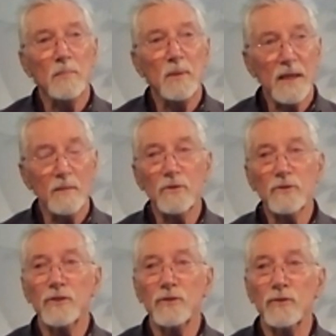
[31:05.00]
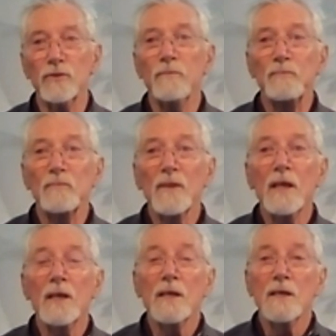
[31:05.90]
be able to
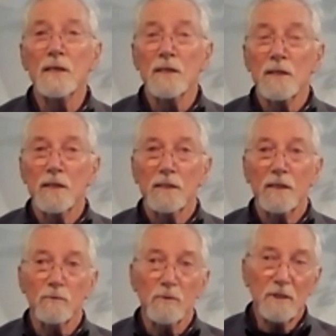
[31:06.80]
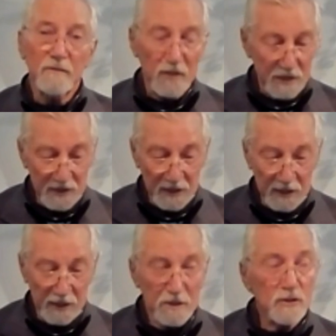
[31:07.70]
get rid of these
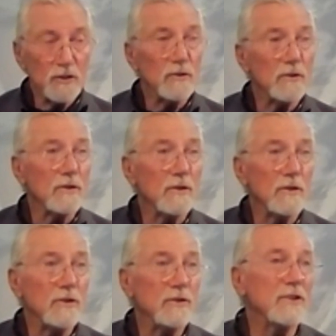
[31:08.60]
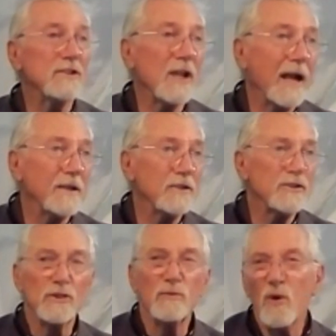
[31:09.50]
things, your
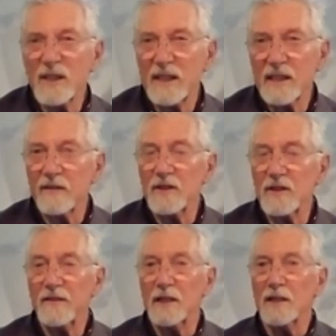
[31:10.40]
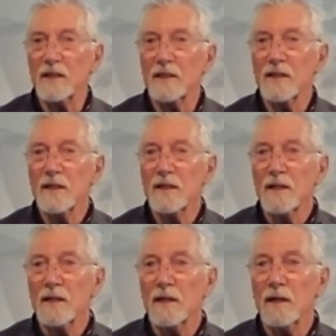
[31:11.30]
desires, your wanting everything,
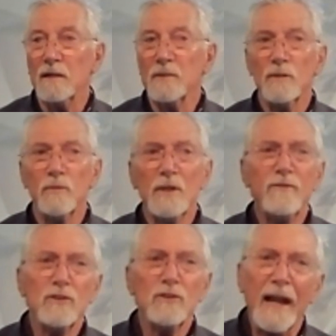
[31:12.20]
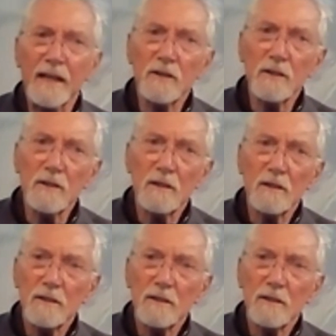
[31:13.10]
get rid of your anger,